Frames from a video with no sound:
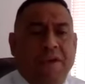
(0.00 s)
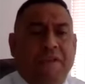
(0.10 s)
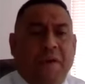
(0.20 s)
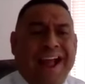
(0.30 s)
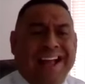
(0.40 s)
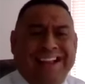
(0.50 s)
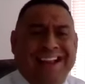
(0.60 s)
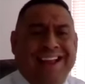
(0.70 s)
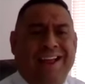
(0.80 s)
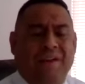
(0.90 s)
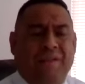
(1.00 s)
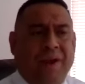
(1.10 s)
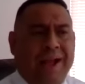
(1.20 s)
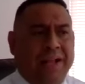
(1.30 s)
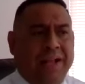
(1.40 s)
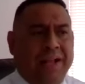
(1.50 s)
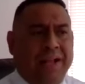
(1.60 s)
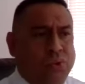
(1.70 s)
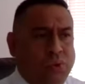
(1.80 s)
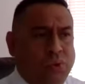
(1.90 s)
If you're at the
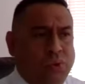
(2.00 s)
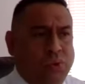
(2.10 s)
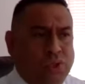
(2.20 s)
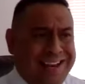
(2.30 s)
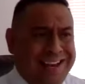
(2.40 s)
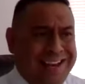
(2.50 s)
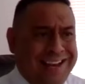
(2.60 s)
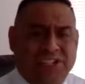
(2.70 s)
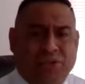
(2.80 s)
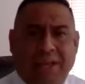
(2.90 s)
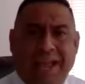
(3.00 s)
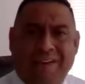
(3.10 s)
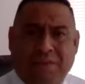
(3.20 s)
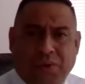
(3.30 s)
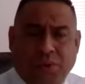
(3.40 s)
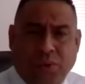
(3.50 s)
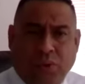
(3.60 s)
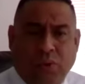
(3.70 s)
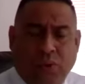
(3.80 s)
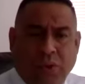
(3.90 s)
school site, that's directly after
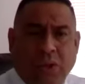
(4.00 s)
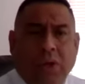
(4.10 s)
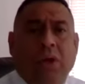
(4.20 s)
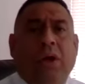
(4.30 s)
school